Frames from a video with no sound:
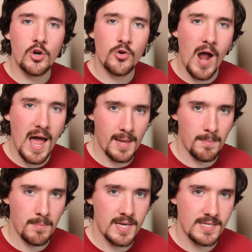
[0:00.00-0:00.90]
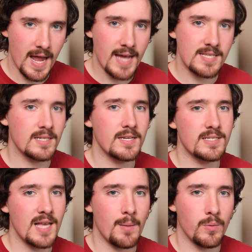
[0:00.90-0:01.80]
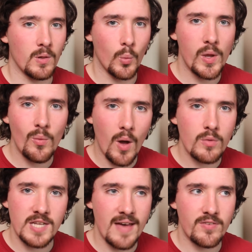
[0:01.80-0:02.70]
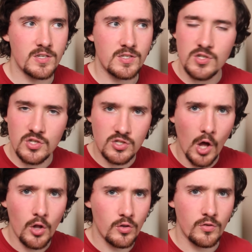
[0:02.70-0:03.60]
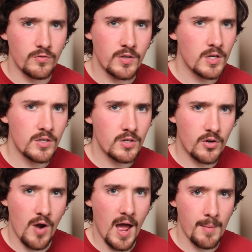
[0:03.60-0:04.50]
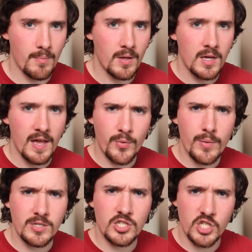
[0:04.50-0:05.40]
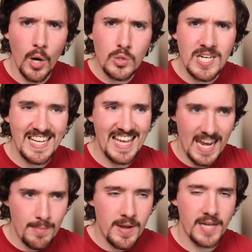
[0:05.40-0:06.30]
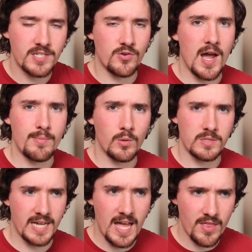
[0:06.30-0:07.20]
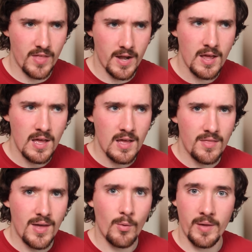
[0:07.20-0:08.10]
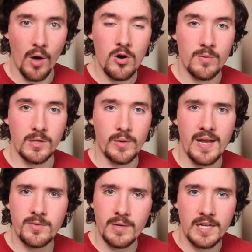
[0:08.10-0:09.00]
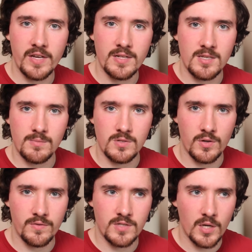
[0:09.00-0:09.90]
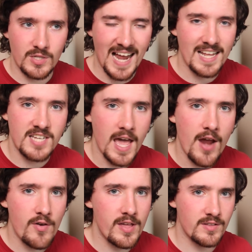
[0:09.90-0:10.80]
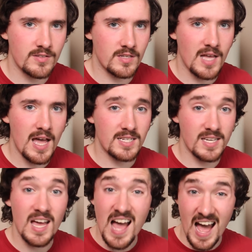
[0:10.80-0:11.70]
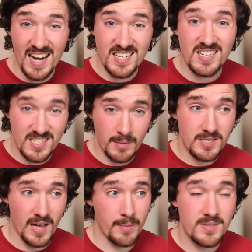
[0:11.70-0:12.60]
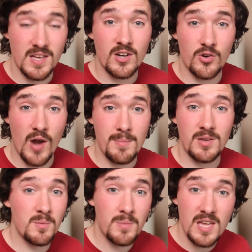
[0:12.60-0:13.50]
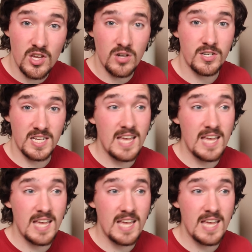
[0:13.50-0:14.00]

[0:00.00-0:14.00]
Crime is an excellent example. We won't ever solve crime. If we were to totally eliminate crime altogether, then that would be horrible. We'd have to be living in some sort of totalitarian society. And sometimes crime can be good,